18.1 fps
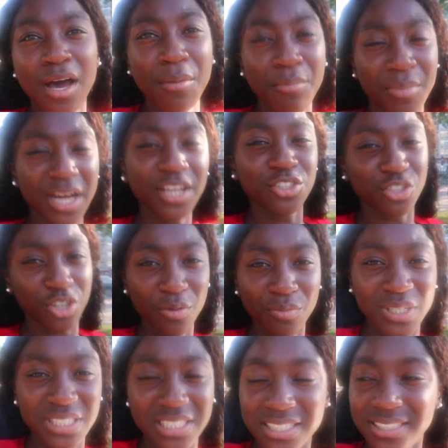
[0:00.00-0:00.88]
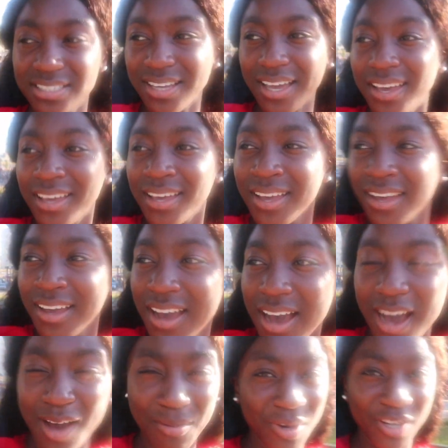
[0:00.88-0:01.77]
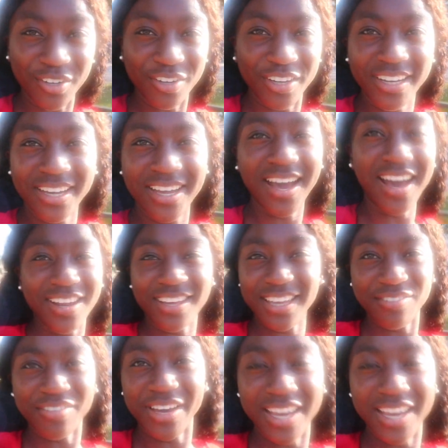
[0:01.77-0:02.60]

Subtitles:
Mind your own business, okay? I'm hungry. I don't give a